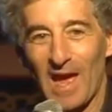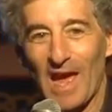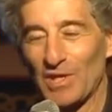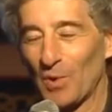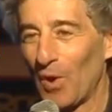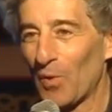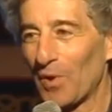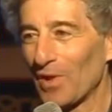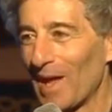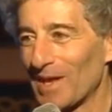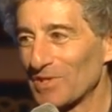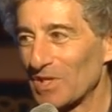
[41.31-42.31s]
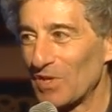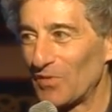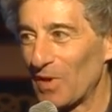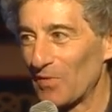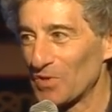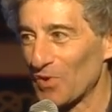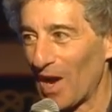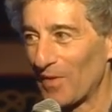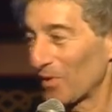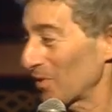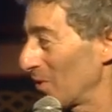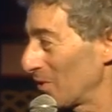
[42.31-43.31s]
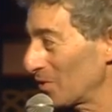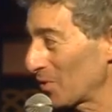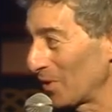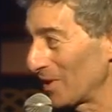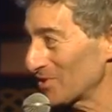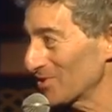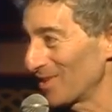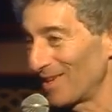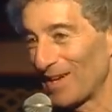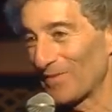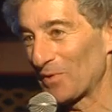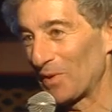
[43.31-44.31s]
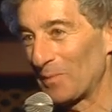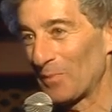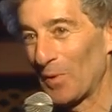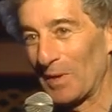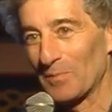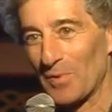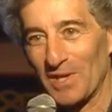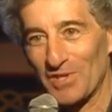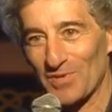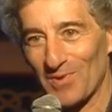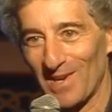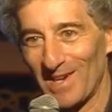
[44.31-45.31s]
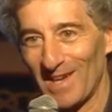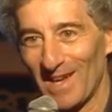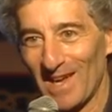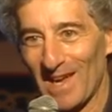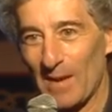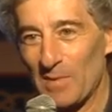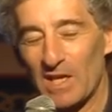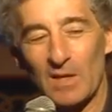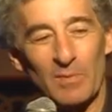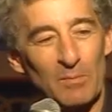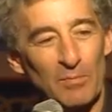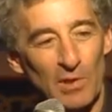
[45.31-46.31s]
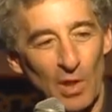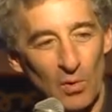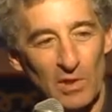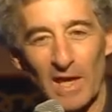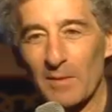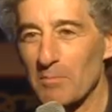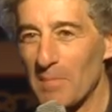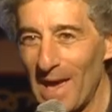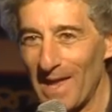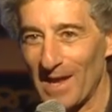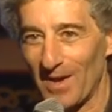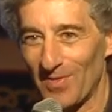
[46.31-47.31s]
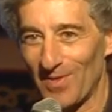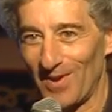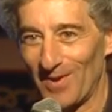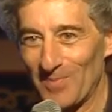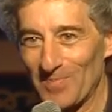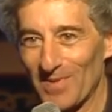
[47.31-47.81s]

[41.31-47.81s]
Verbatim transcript: And you all realize this if you ever drive across the Evergreen Point Bridge, right? I mean, it can be blowing like man out there.